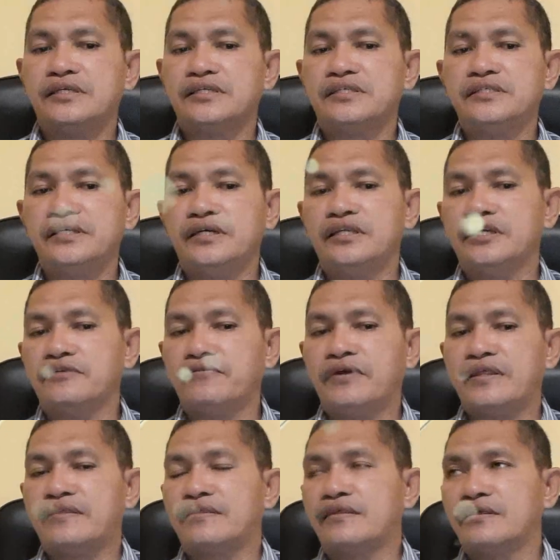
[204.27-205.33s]
is dealing
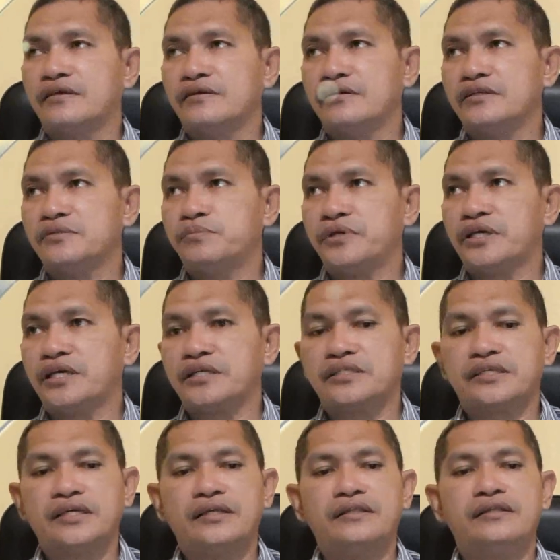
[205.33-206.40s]
with speaking
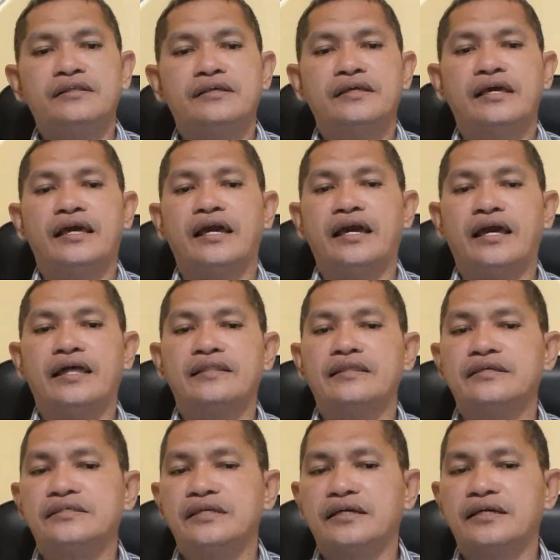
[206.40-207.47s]
skill, and
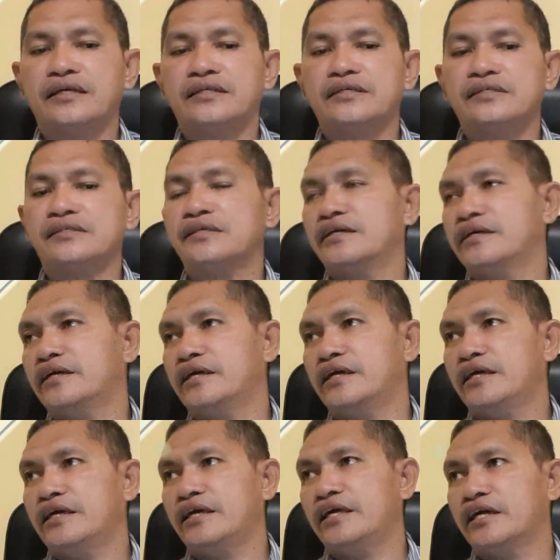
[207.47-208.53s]
the second is
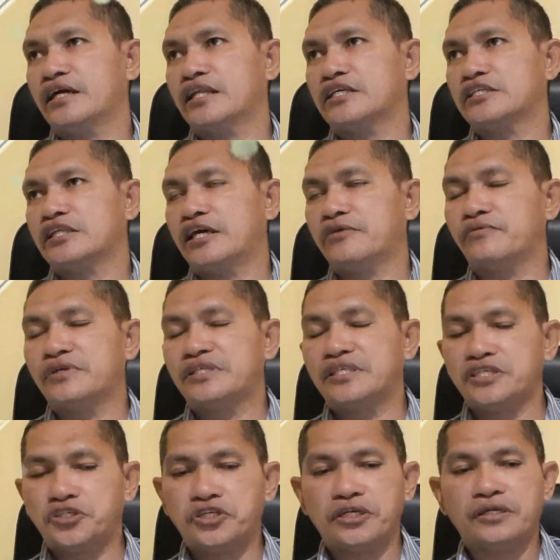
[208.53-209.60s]
English language
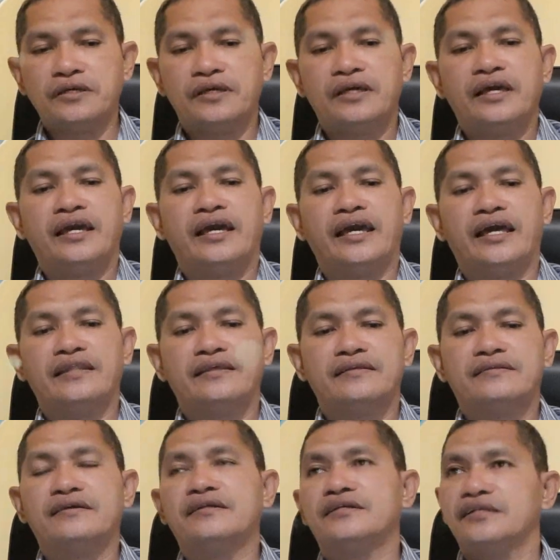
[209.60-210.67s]
teaching, and the
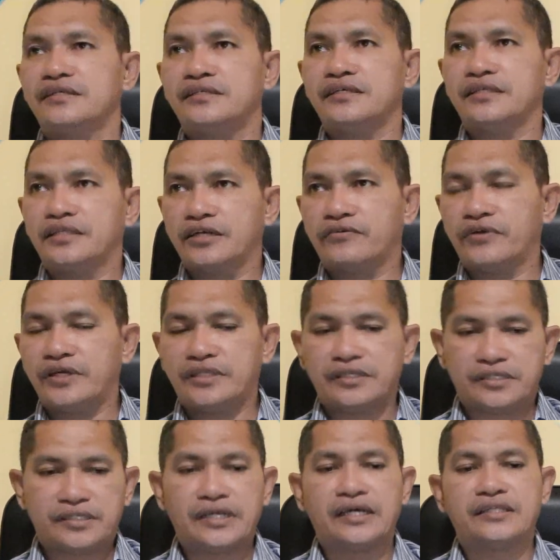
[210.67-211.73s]
third is integrated
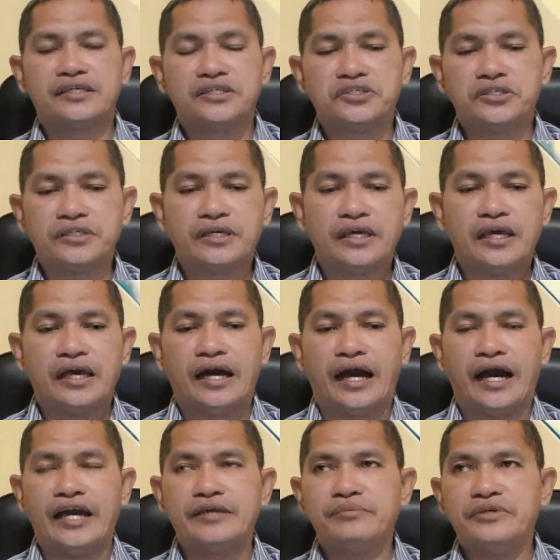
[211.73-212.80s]
strategy.
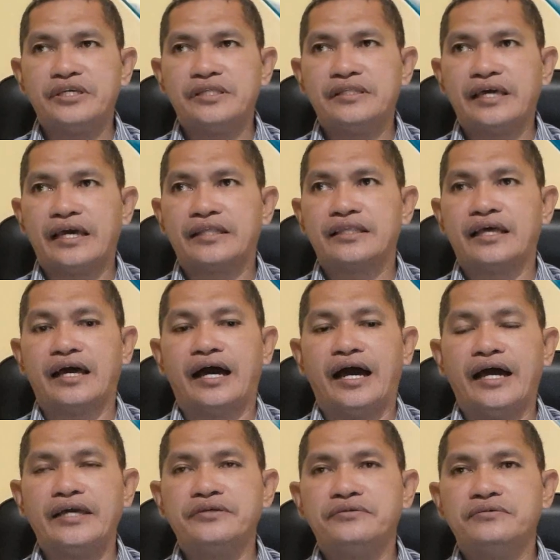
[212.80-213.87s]
I mean that
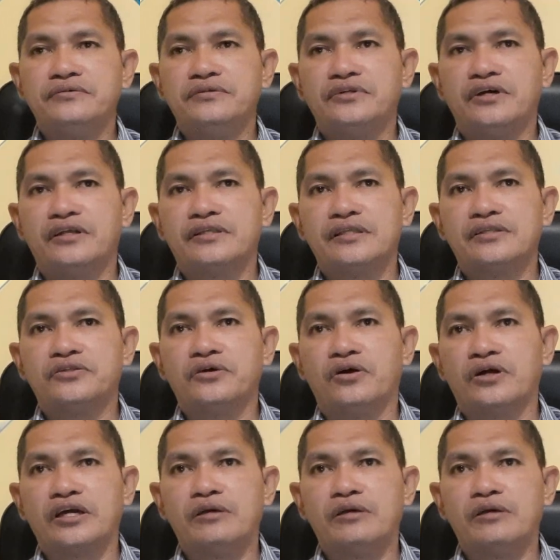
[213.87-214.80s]
I do not talk